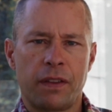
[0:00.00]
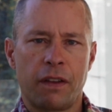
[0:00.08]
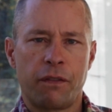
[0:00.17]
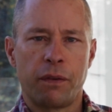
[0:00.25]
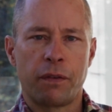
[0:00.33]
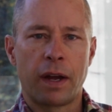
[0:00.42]

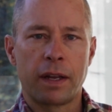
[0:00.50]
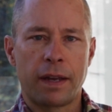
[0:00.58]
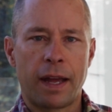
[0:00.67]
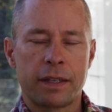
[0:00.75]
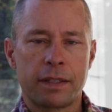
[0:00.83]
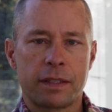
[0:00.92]
if you've got
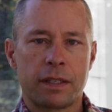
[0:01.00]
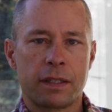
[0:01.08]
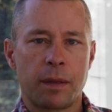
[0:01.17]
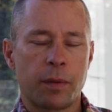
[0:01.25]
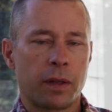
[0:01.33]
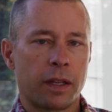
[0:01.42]
access to
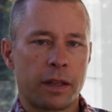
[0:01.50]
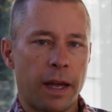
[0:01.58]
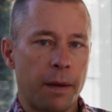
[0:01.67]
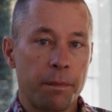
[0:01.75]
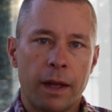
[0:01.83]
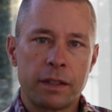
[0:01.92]
something like
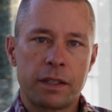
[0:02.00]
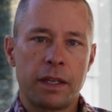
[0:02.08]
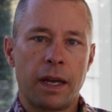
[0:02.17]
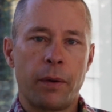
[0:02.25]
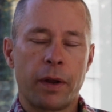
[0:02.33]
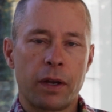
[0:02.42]
that, and
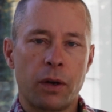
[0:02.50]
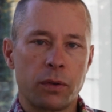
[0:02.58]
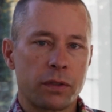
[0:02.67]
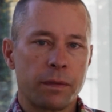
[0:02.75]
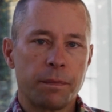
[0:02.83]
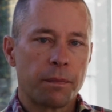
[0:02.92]
see how it
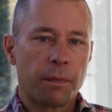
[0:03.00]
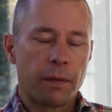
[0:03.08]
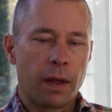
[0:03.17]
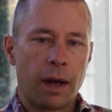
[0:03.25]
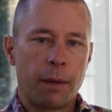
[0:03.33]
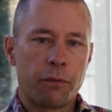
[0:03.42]
goes.
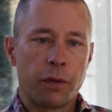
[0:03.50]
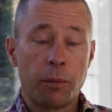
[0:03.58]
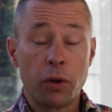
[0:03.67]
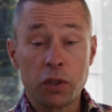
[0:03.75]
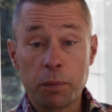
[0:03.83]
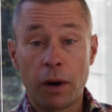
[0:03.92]
For the
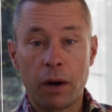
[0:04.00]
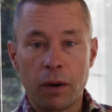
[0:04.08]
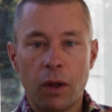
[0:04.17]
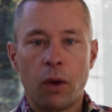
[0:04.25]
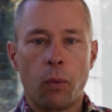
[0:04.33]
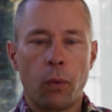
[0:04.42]
most
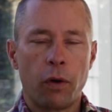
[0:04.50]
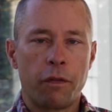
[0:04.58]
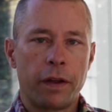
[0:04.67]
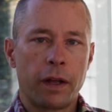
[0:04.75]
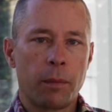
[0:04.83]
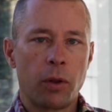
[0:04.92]
part, we're
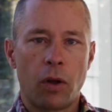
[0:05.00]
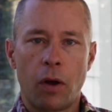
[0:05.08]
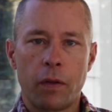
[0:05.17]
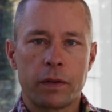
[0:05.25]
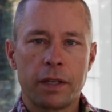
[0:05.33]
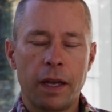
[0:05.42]
available
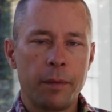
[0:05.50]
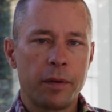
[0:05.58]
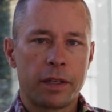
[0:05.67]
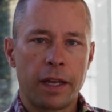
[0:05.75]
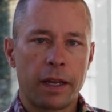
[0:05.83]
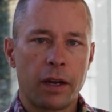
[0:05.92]
all the time
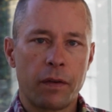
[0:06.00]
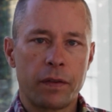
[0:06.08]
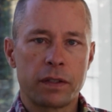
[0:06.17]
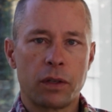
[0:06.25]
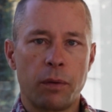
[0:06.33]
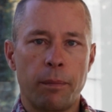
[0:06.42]
to take care of
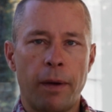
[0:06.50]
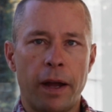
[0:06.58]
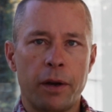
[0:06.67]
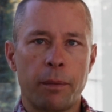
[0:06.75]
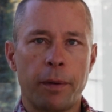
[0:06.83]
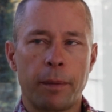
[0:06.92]
these little
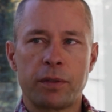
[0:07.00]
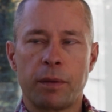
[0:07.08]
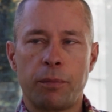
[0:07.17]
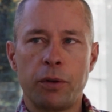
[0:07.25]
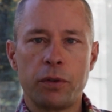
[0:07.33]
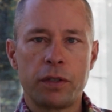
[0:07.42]
minor bumps
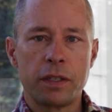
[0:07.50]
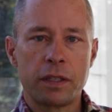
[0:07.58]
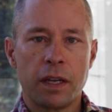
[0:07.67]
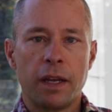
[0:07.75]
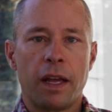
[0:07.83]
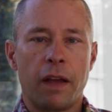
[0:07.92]
and
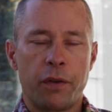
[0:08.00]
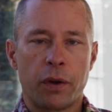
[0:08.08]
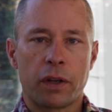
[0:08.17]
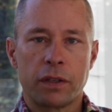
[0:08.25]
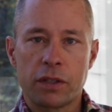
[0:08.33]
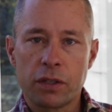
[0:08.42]
bruises. If
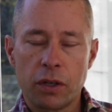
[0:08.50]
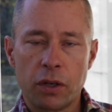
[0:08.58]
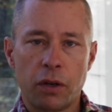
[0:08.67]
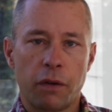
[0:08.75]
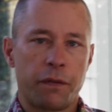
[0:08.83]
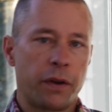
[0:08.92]
you're
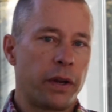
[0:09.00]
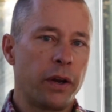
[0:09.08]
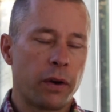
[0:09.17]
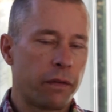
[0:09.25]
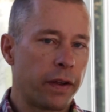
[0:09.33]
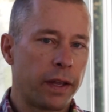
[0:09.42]
concerned or if you're
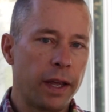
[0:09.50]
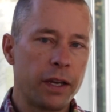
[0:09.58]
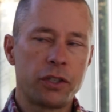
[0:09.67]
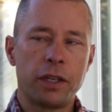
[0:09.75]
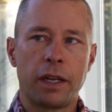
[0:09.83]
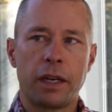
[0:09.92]
here on
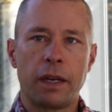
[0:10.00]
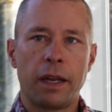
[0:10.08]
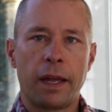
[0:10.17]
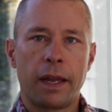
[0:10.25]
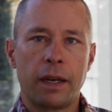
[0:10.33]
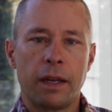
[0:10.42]
vacation
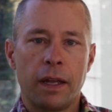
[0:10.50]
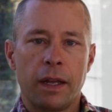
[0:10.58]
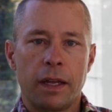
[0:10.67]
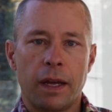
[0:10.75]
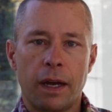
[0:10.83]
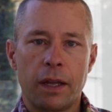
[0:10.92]
and
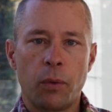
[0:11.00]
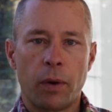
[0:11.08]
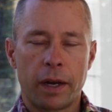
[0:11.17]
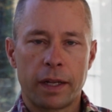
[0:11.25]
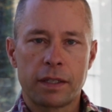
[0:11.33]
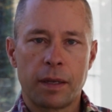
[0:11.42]
you
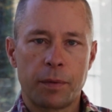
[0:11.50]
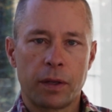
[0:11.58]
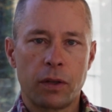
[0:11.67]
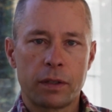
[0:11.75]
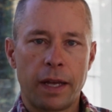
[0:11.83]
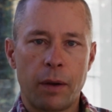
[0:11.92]
want to get something
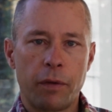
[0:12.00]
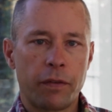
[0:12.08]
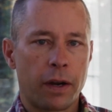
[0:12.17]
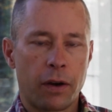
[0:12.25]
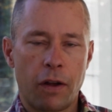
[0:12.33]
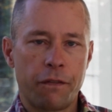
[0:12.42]
looked at, we've
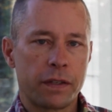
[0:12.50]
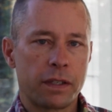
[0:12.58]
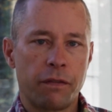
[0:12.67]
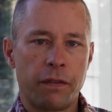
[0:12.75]
got an office in